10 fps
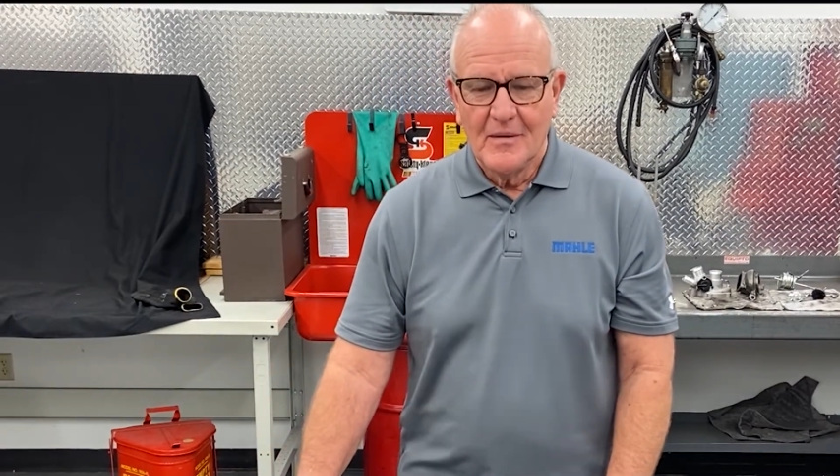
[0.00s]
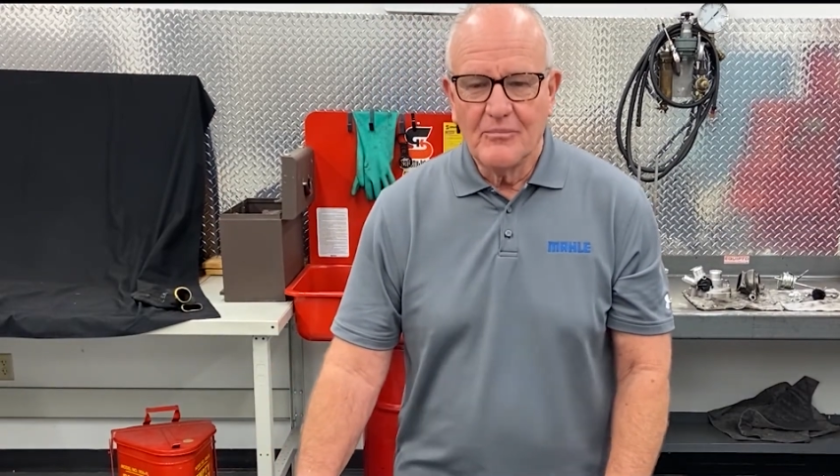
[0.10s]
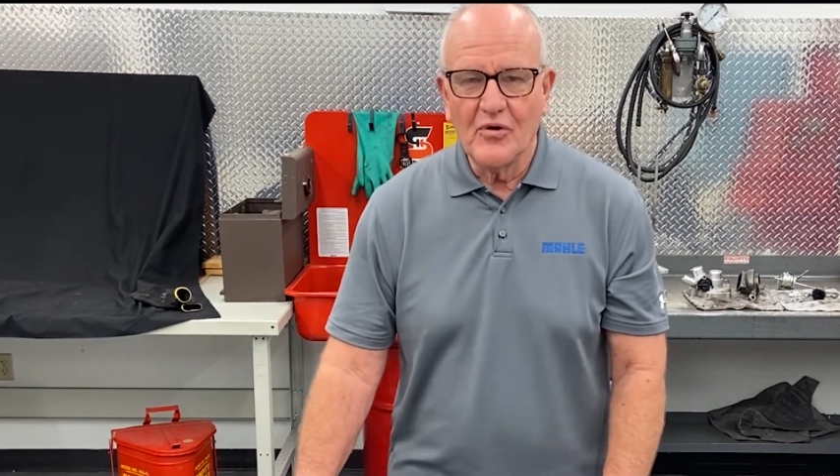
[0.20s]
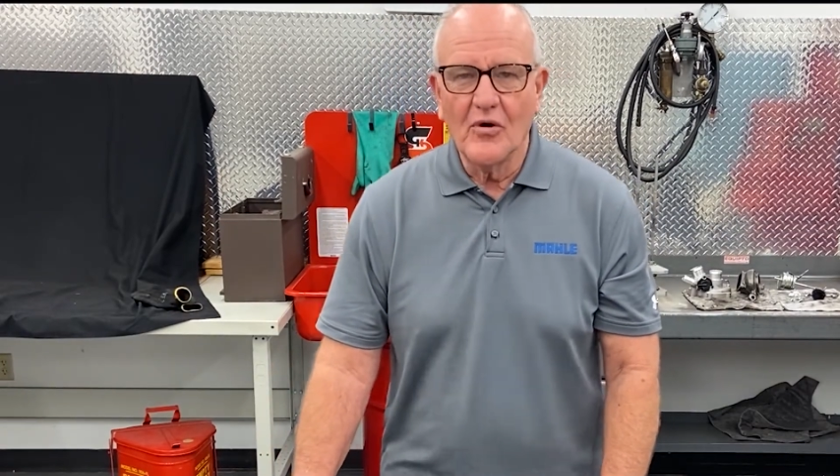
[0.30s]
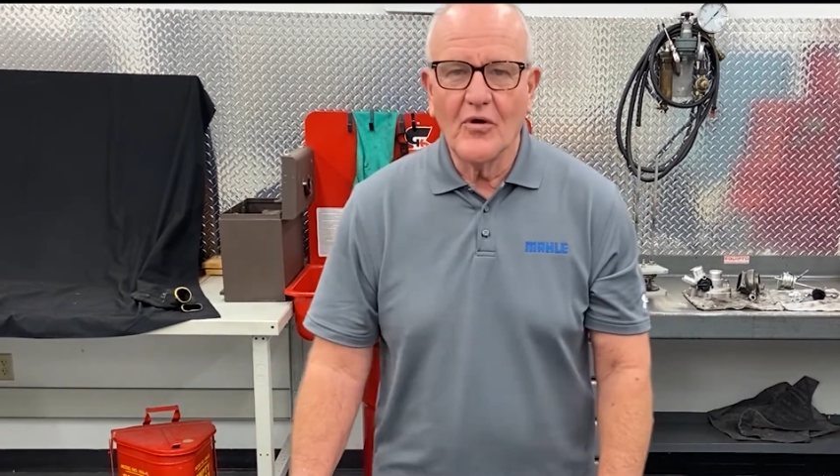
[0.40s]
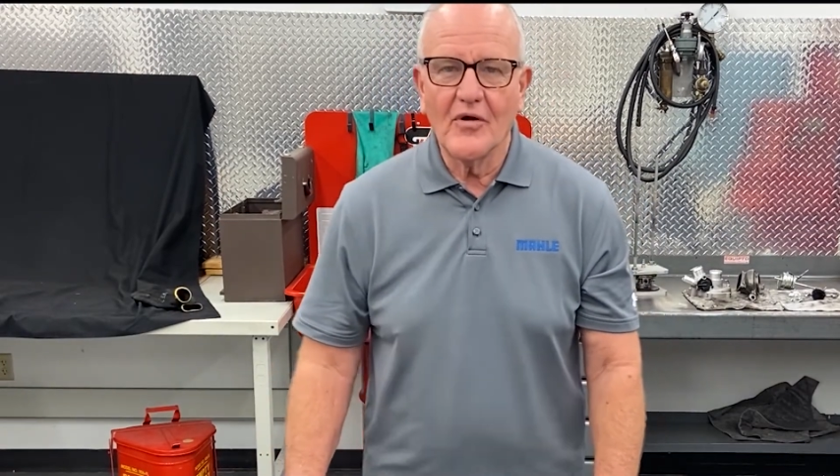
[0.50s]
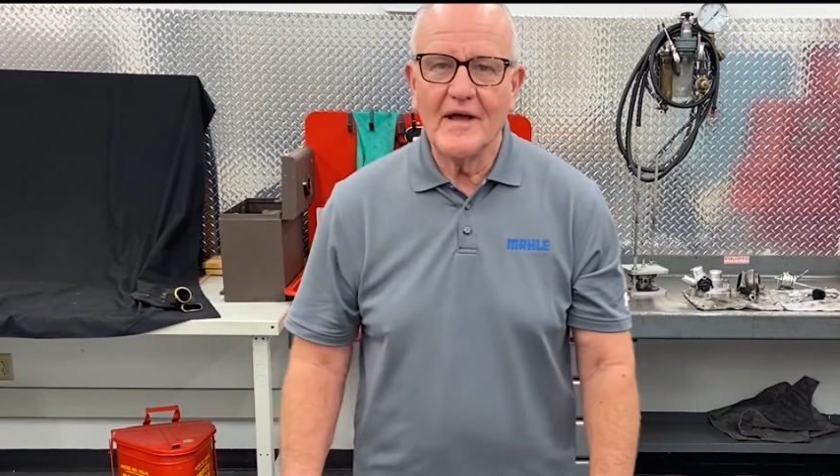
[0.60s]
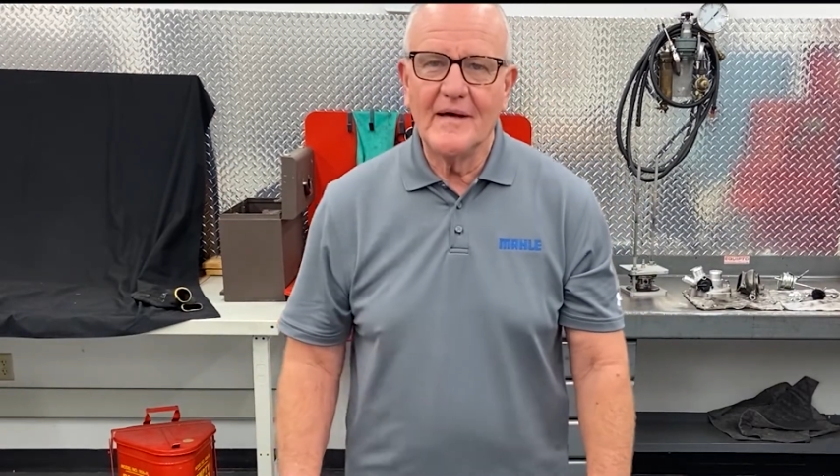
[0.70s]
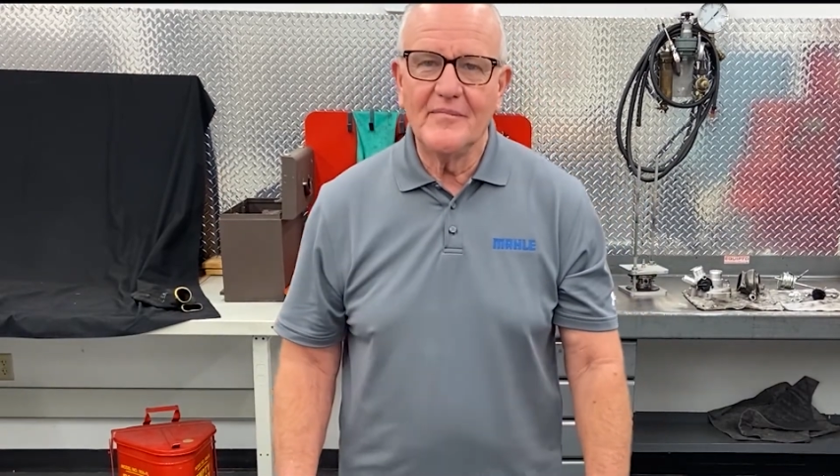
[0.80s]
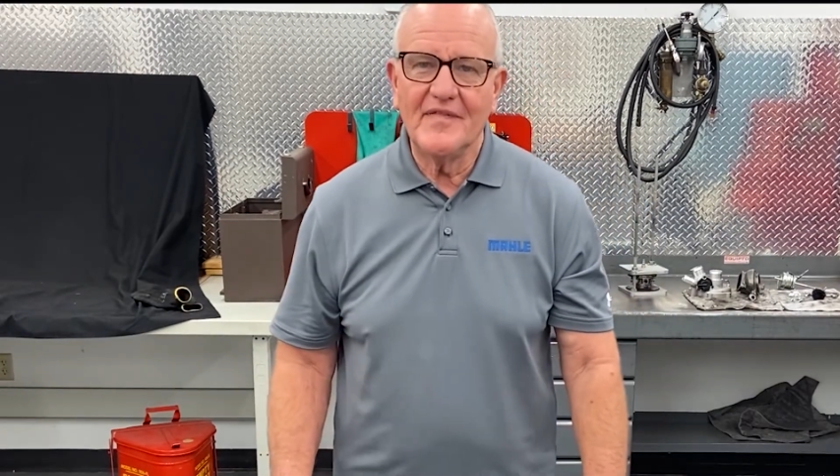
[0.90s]

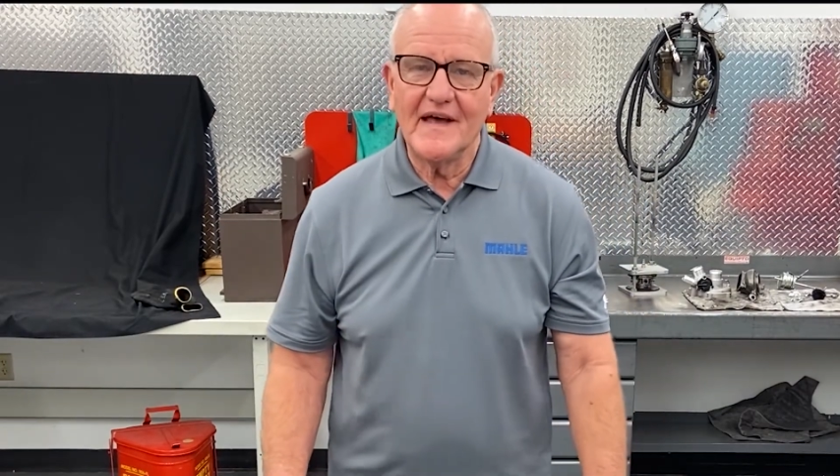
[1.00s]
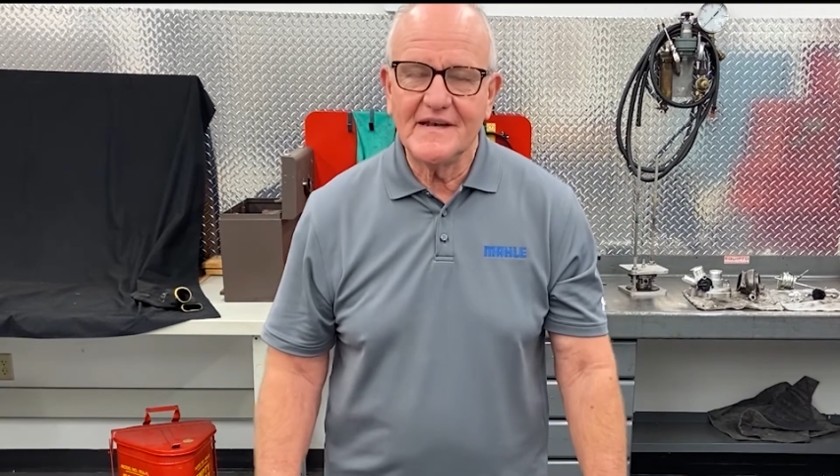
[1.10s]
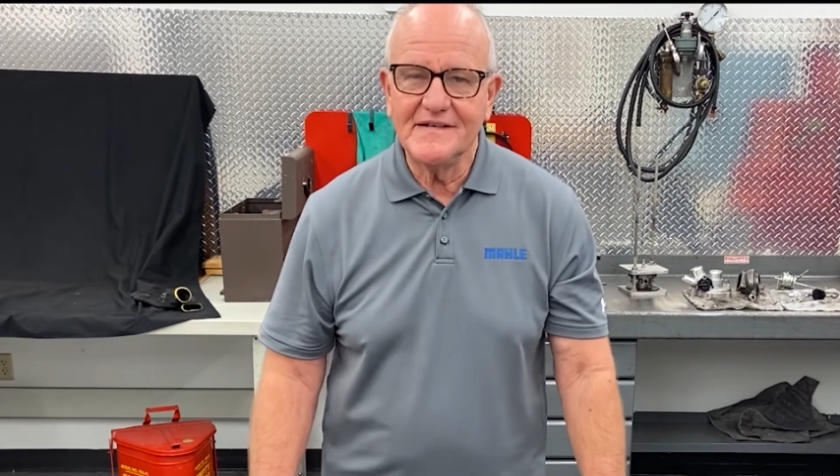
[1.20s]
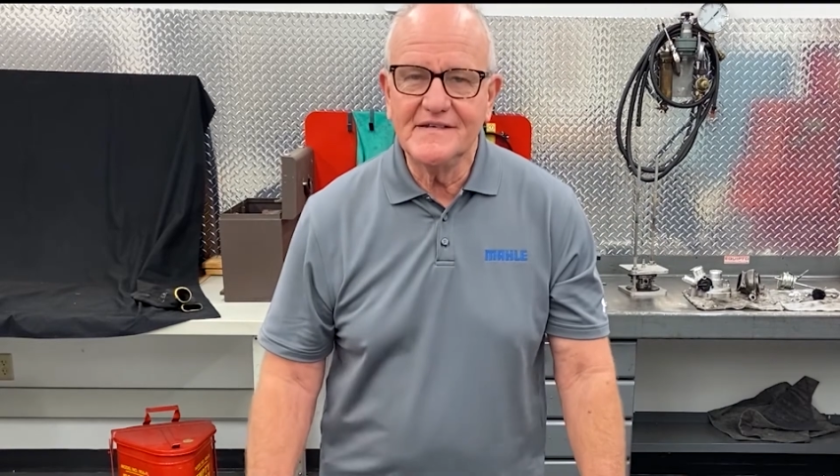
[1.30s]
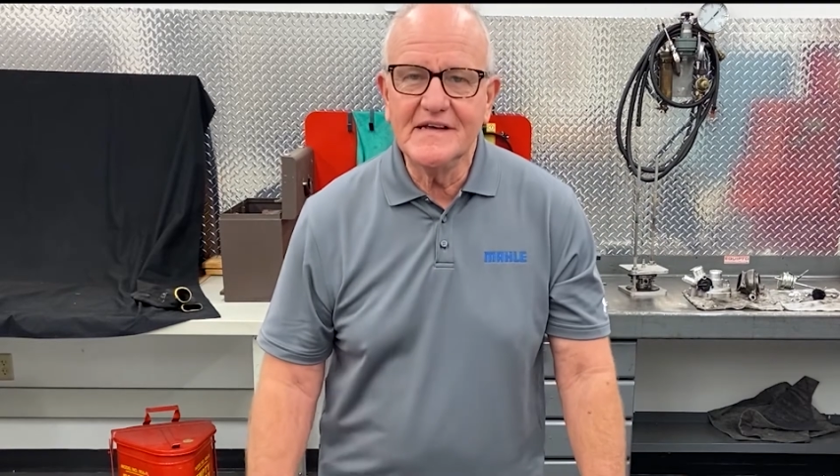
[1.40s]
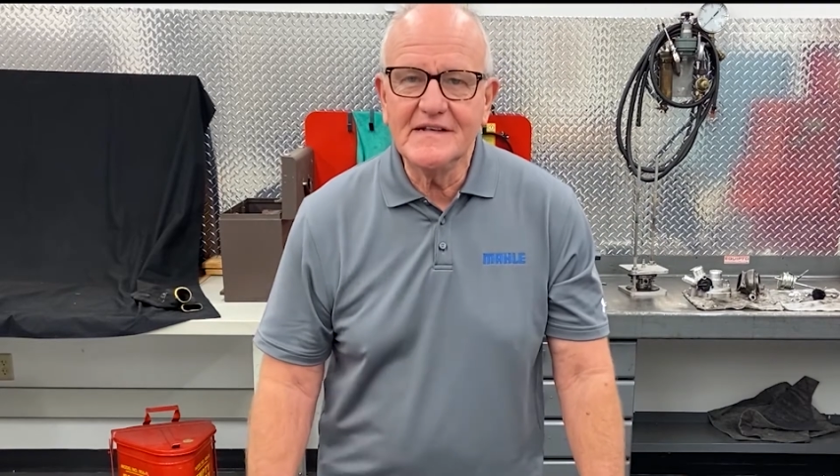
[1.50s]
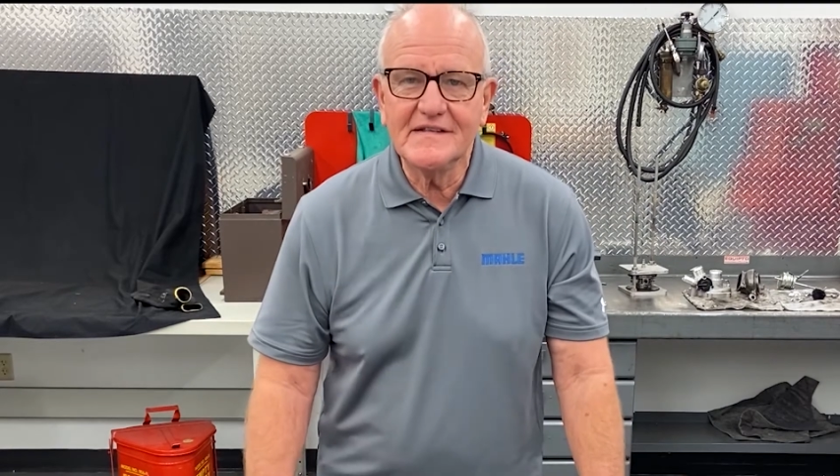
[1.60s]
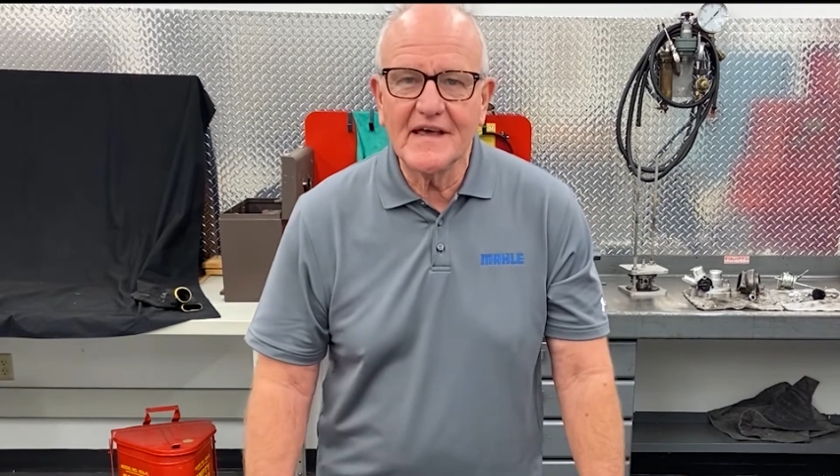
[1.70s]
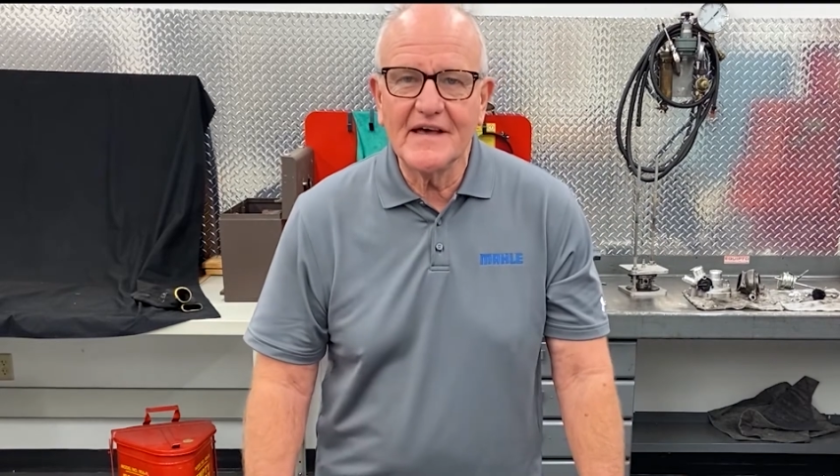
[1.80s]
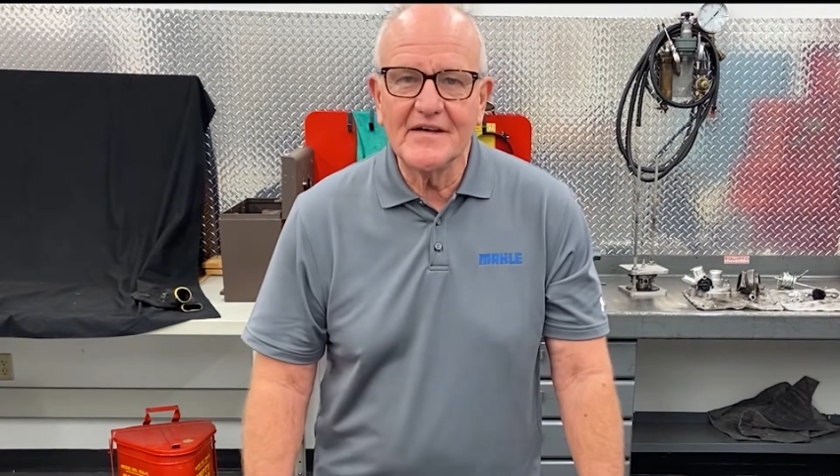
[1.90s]
program that
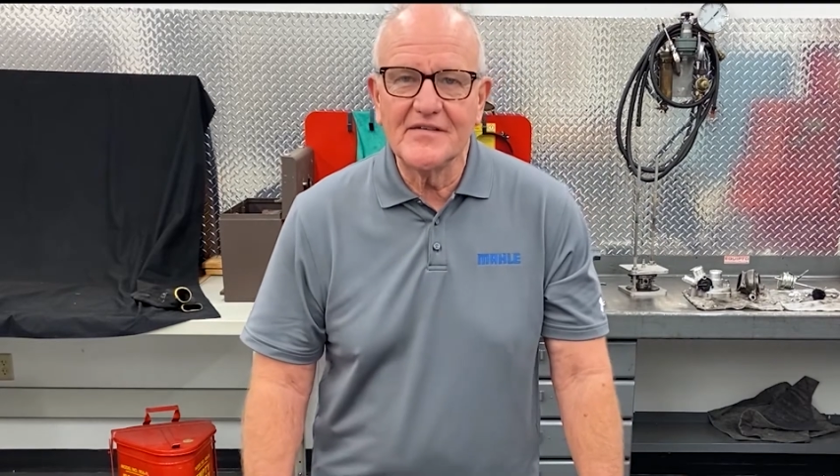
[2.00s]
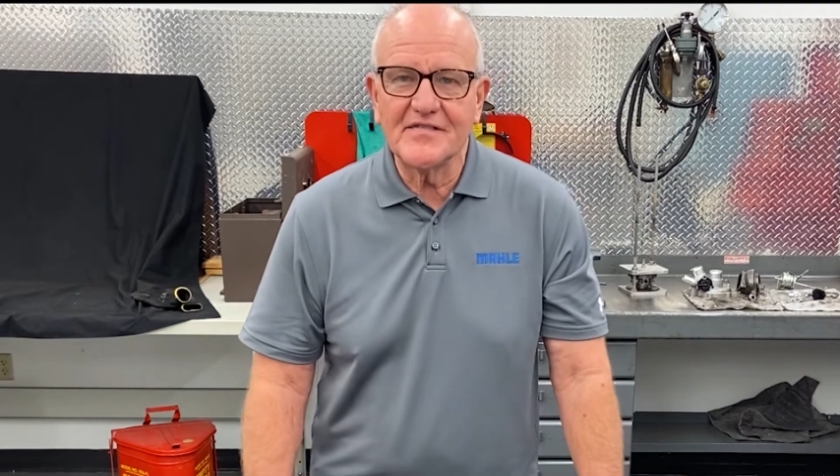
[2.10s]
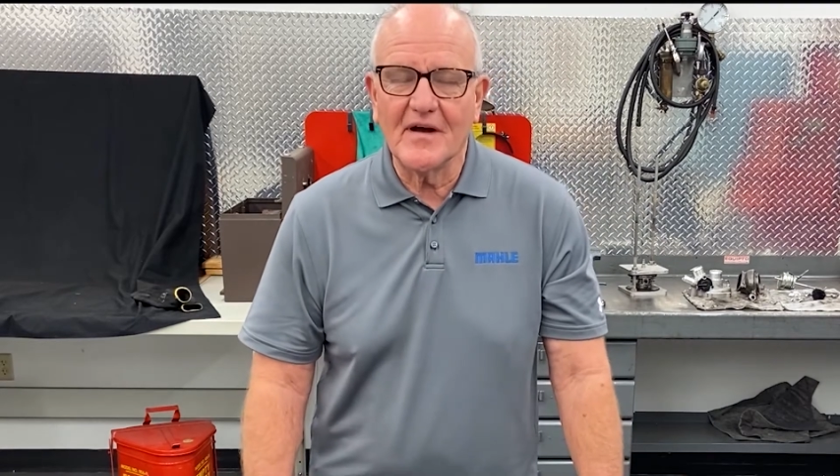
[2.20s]
details